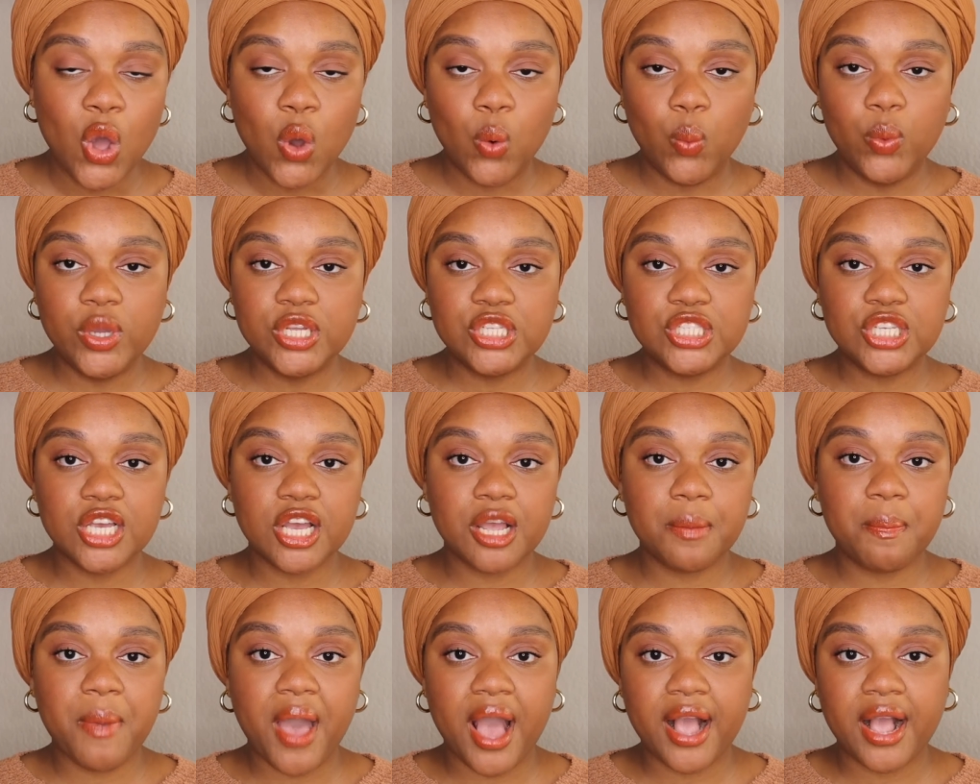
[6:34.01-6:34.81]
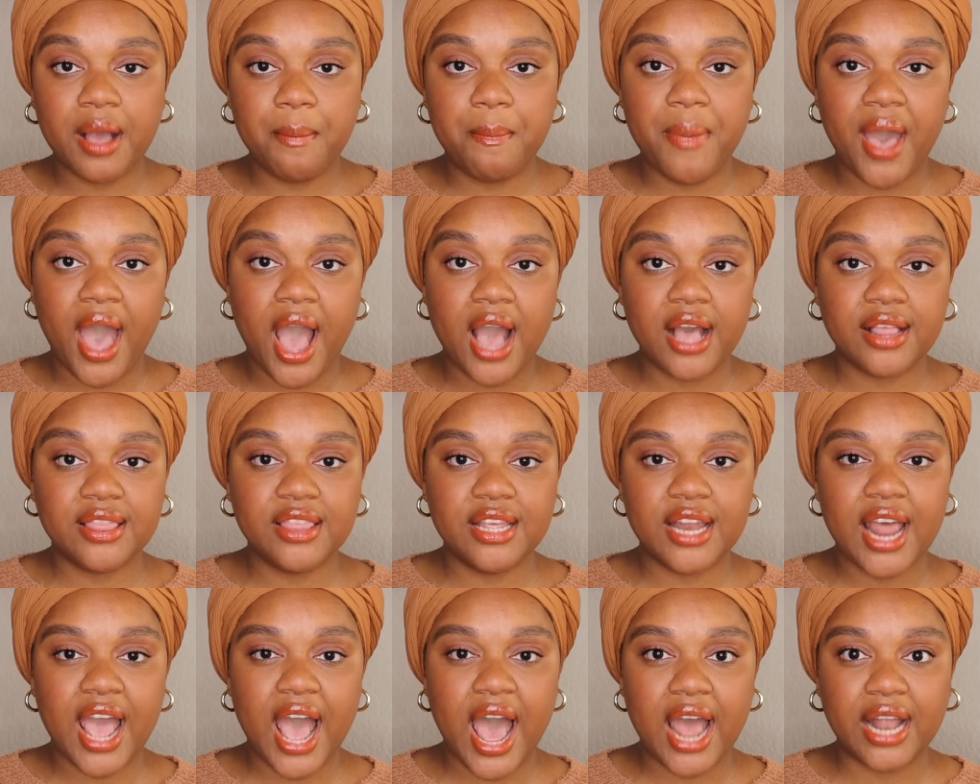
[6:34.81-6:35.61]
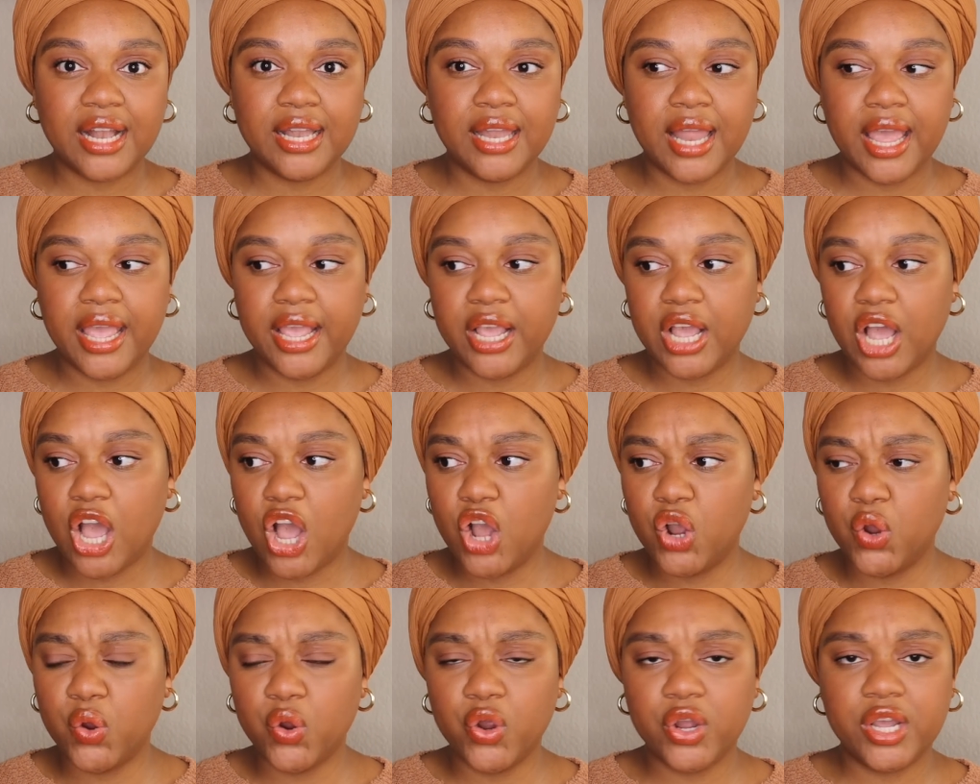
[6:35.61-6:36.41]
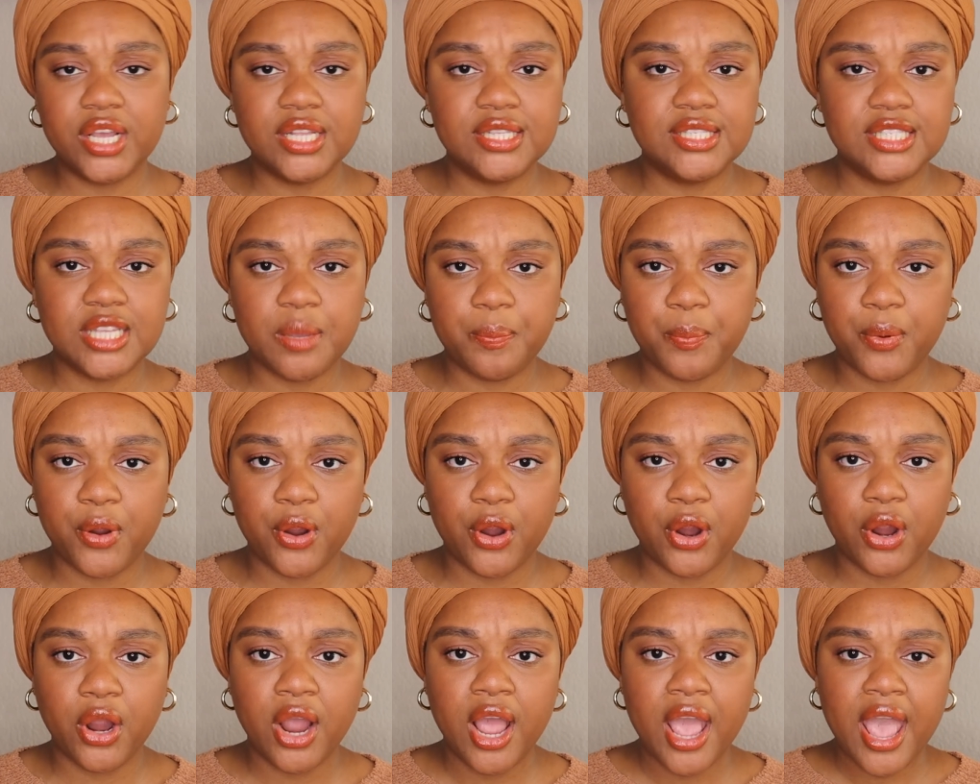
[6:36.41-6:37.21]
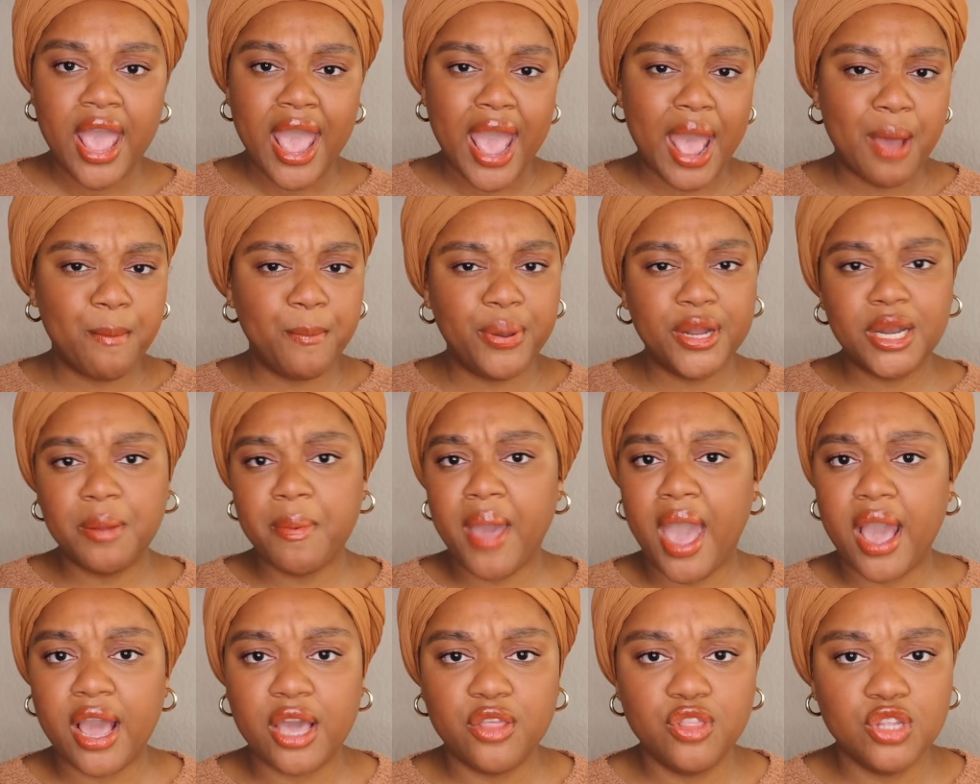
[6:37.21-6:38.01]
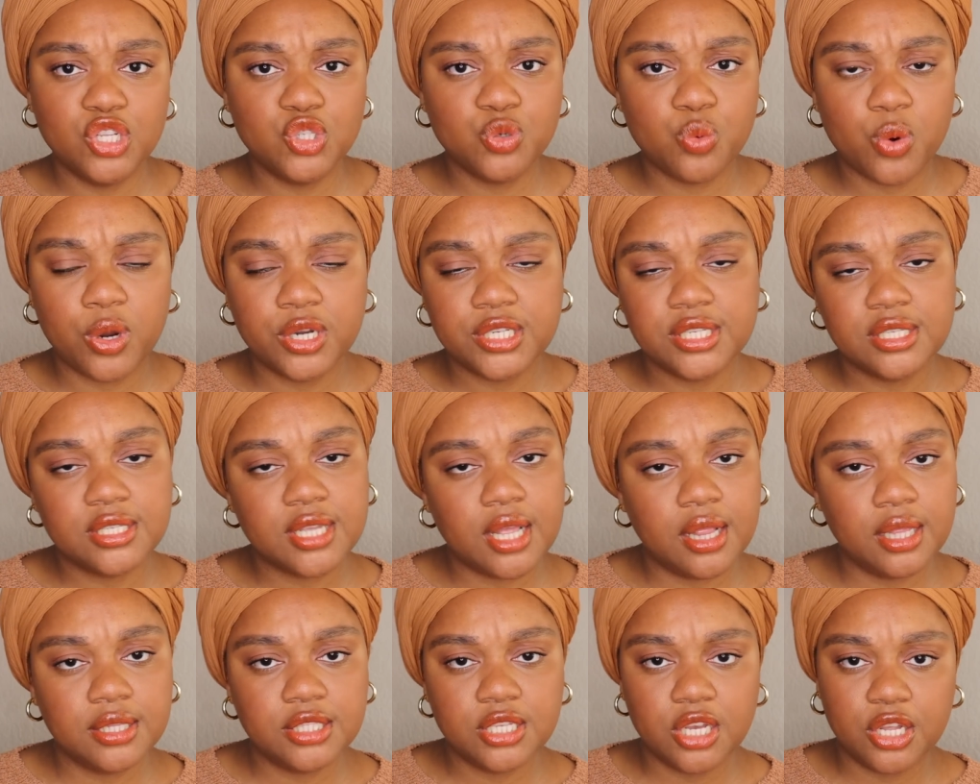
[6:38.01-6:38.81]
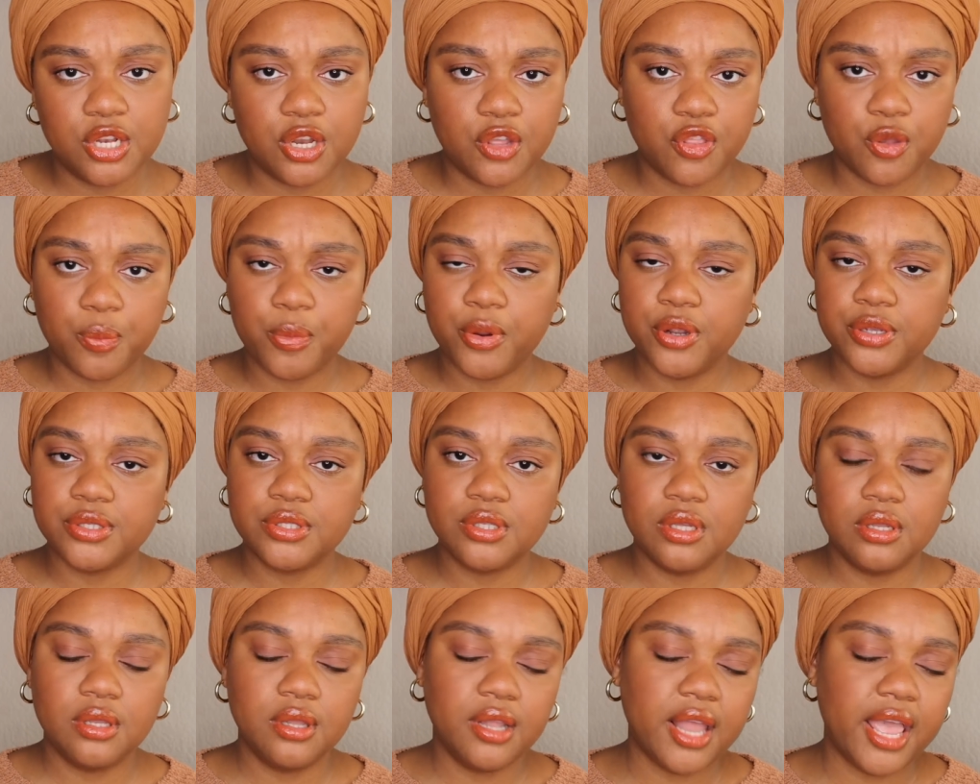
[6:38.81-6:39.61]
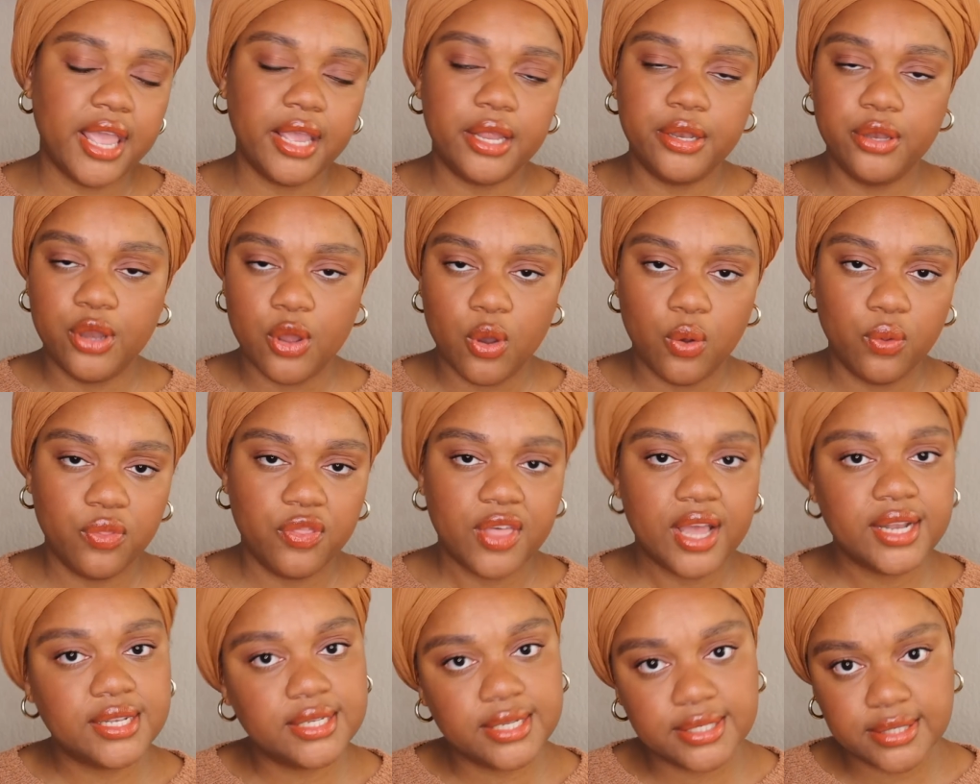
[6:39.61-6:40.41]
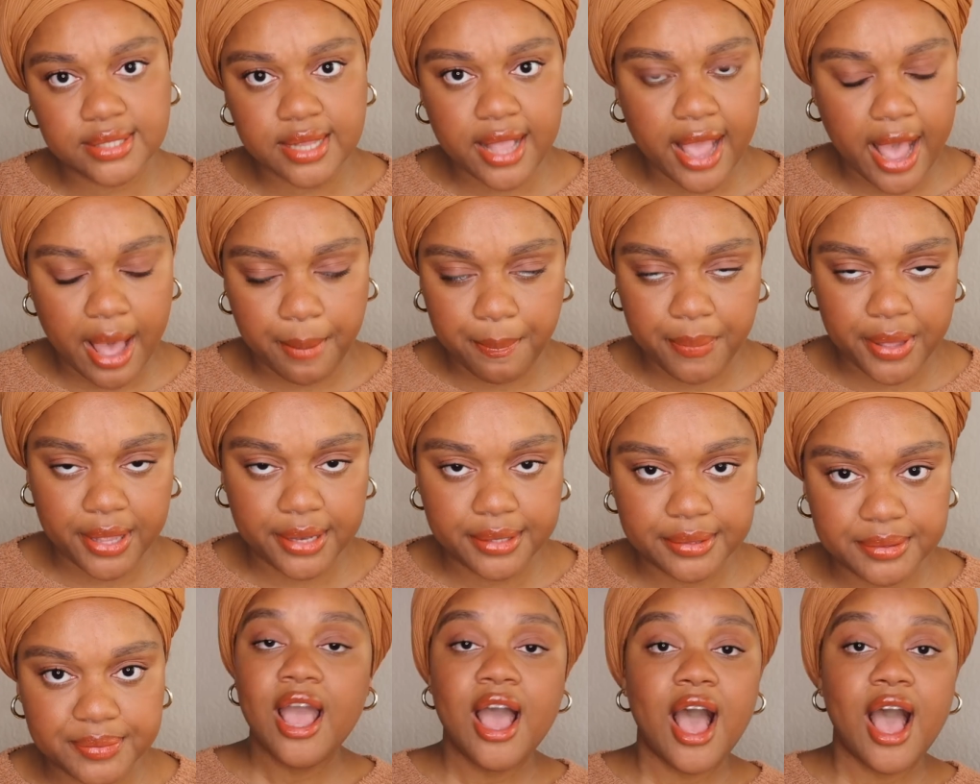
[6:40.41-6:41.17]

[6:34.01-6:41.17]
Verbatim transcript: we took back a bag that had like a crooked zipper and put it back in the drawer to sell it to another person. Like no, that doesn't happen.